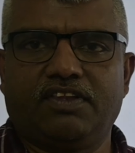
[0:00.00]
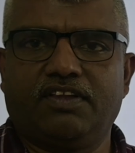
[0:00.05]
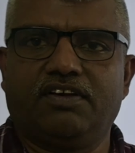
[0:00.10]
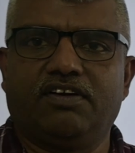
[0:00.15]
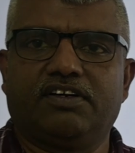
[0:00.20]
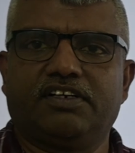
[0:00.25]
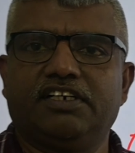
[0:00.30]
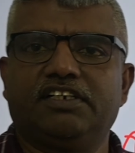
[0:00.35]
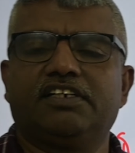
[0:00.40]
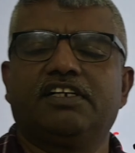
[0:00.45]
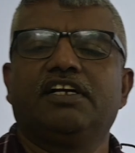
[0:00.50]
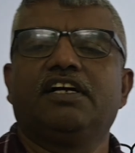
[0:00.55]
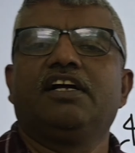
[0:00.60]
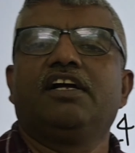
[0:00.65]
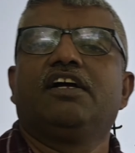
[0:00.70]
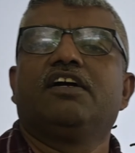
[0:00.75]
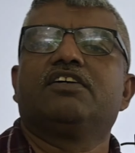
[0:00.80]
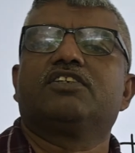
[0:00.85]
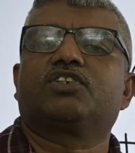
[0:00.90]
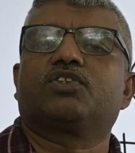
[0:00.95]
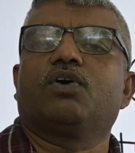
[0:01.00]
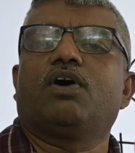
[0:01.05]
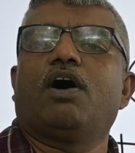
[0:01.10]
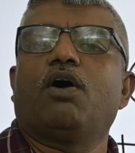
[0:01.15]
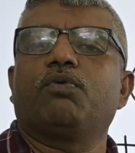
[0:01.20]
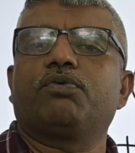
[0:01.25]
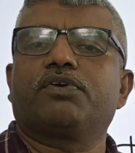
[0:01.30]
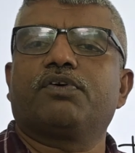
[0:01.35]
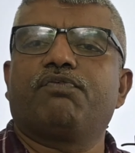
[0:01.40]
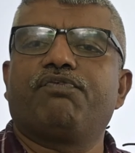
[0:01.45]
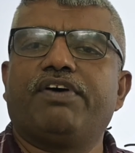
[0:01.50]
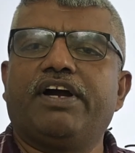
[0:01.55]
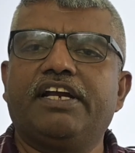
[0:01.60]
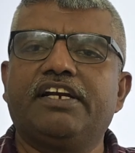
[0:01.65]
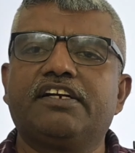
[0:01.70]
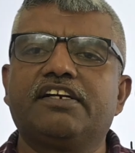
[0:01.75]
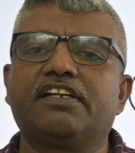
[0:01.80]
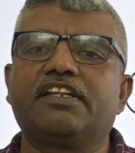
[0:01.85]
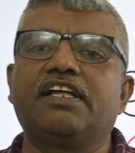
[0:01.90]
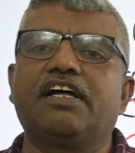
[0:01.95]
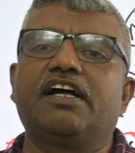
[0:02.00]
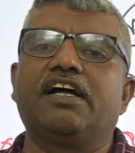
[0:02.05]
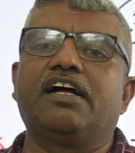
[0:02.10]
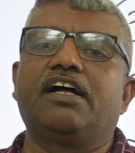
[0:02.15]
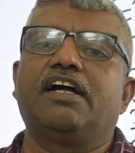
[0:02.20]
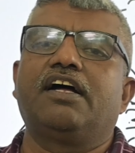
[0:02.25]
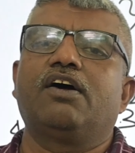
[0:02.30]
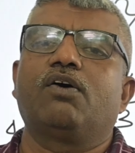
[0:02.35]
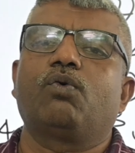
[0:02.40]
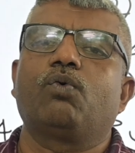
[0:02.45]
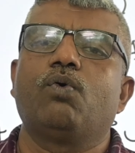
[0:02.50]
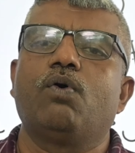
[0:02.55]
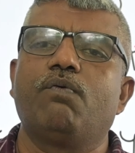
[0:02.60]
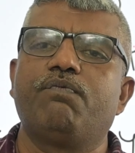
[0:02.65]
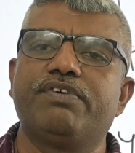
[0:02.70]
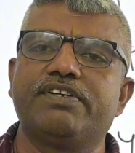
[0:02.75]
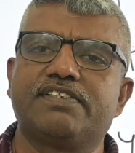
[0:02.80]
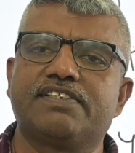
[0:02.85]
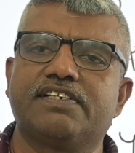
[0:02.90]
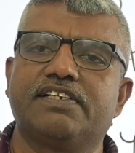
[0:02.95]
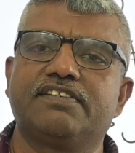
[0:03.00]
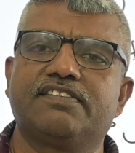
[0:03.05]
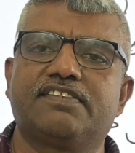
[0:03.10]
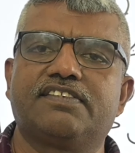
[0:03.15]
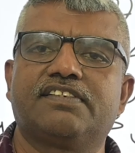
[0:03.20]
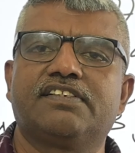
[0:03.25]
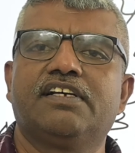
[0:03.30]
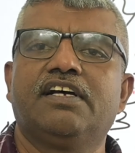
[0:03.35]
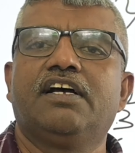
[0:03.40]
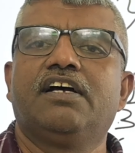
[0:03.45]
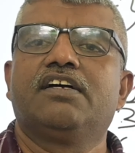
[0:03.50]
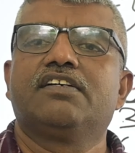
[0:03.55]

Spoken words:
Got it? So how to find the coefficients,